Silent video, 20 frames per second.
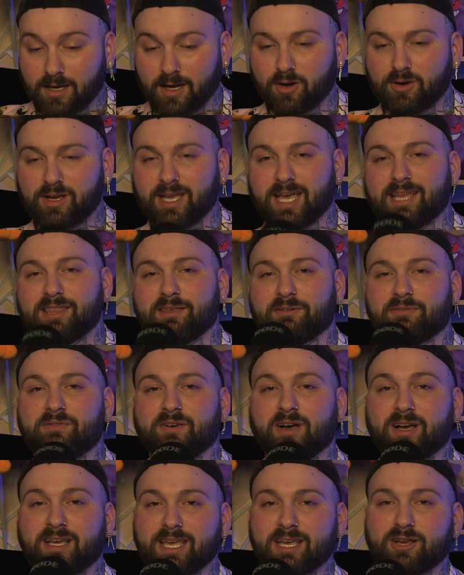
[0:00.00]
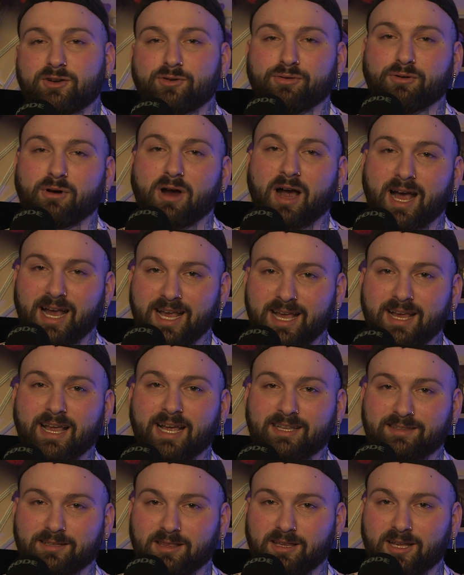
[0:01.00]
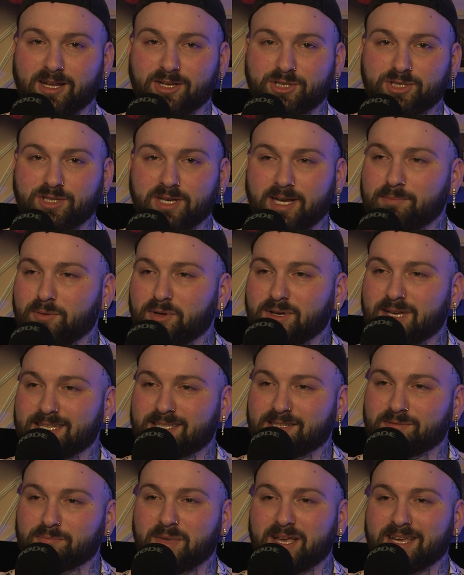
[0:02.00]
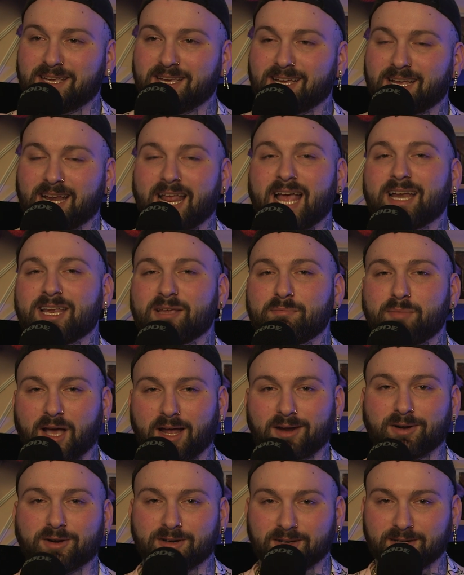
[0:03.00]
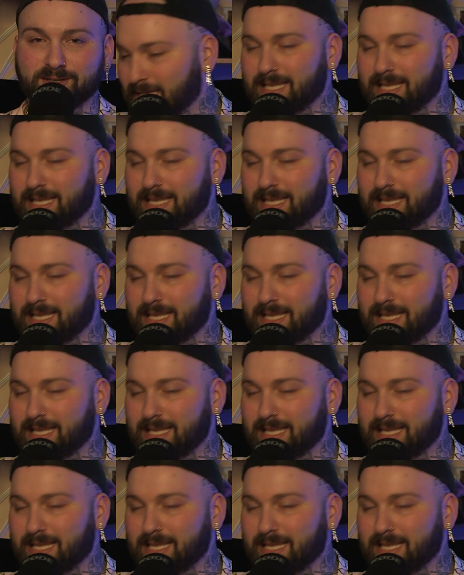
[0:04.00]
Okay, the fucking crying at the lunch table isn't making it any better.